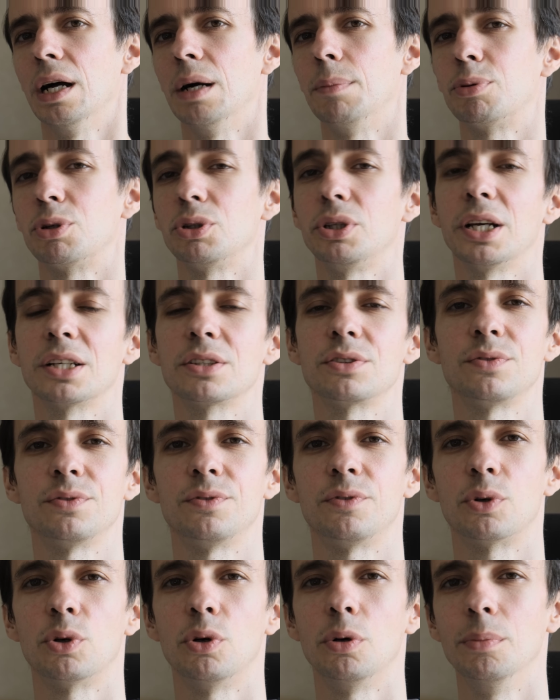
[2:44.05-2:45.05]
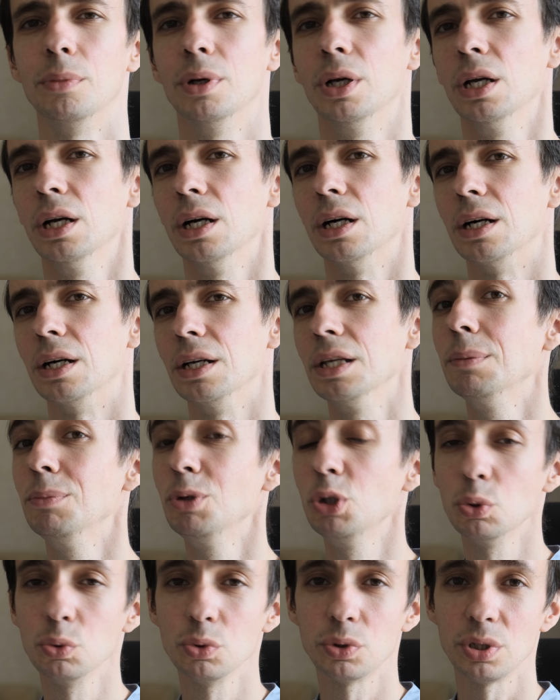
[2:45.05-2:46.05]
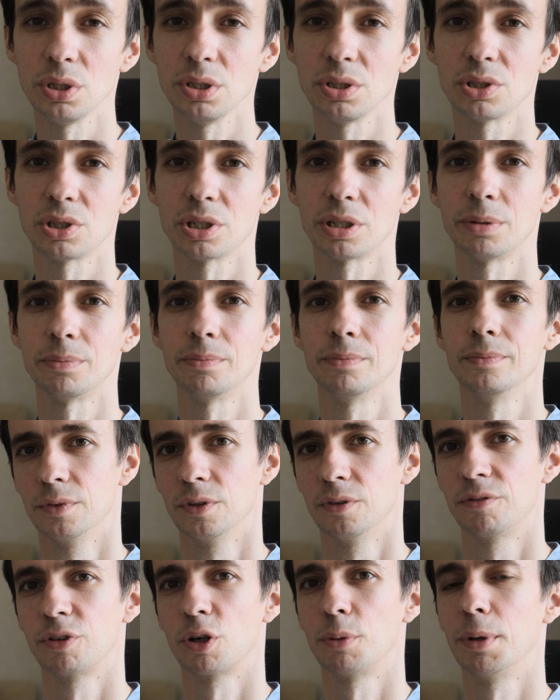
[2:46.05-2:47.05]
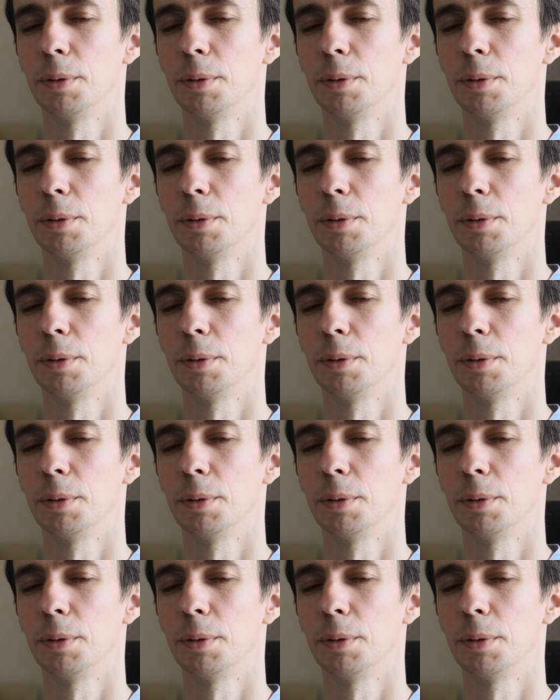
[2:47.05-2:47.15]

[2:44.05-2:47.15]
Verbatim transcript: protects from immune system, from